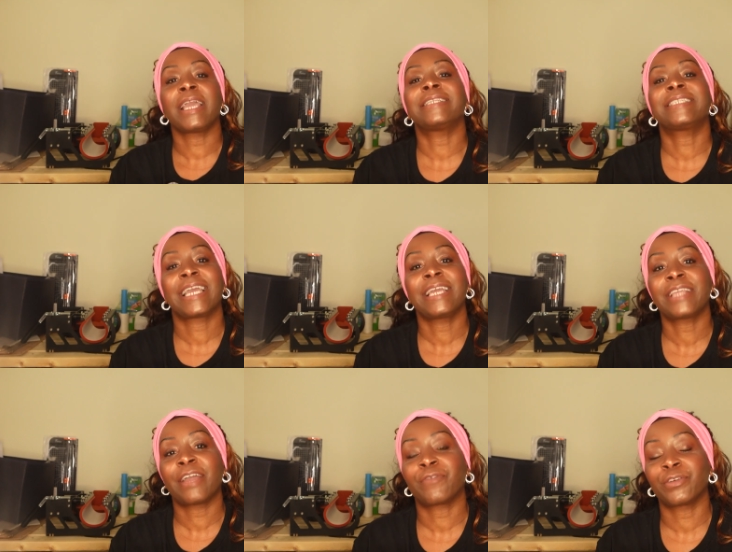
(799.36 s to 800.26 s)
And take
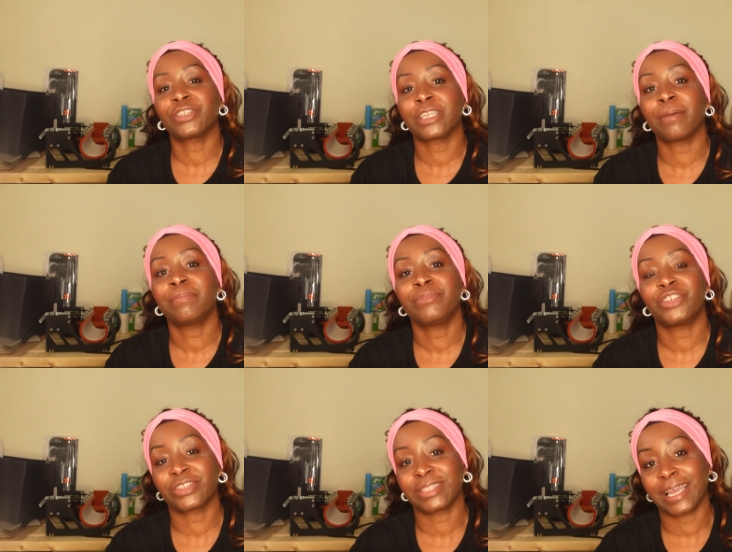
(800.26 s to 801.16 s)
that first step
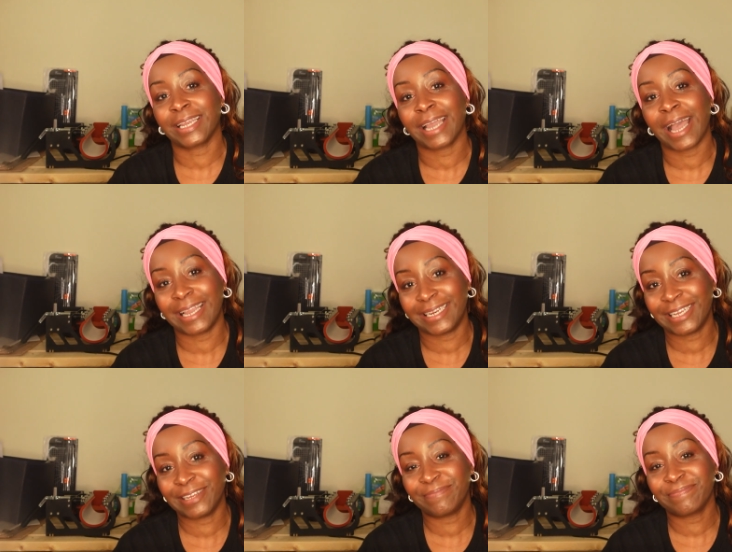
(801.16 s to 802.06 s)
just like I
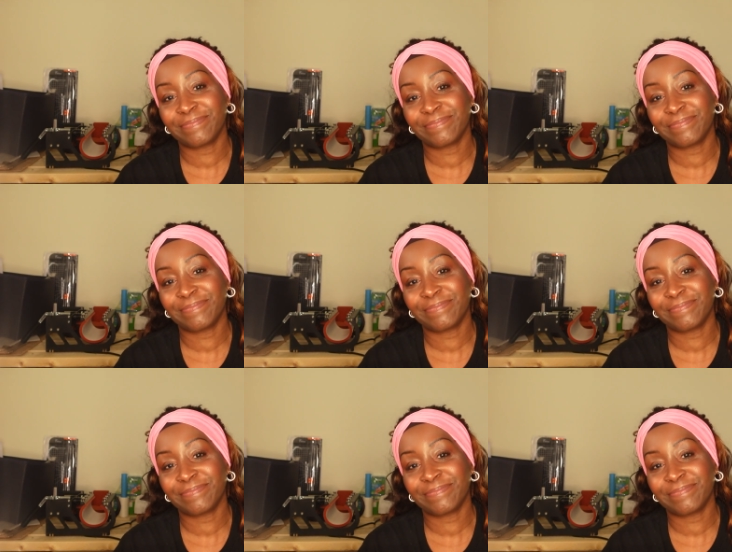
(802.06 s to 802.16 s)
did.